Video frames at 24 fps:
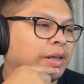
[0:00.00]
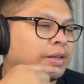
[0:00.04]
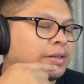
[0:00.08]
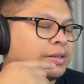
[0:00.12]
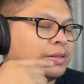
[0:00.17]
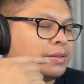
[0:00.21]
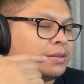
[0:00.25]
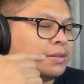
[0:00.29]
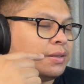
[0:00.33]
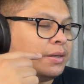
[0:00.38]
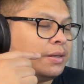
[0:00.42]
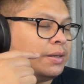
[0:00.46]
it
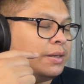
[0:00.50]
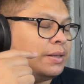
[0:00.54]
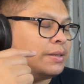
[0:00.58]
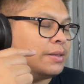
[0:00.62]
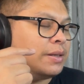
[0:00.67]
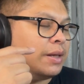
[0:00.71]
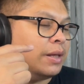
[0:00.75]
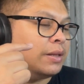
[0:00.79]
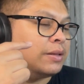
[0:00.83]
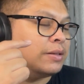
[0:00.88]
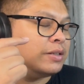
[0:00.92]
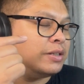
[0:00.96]

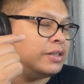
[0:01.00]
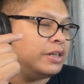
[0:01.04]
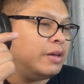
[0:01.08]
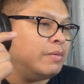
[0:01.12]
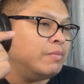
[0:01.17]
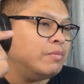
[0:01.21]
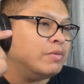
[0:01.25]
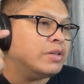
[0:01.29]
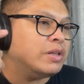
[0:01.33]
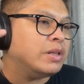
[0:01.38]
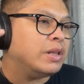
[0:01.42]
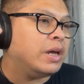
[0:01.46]

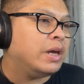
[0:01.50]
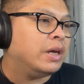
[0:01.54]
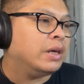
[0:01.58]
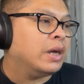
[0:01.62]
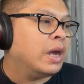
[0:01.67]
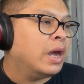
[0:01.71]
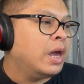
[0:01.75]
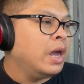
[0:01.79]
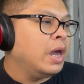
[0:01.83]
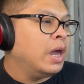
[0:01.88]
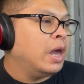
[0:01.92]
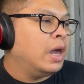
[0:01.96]
seems like